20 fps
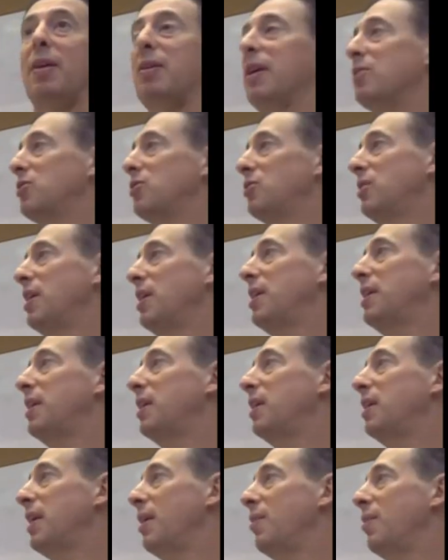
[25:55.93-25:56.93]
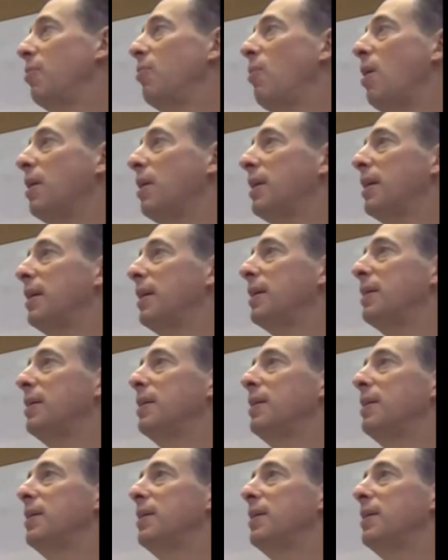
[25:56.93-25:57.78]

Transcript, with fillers: Yesterday, Neil and I were walking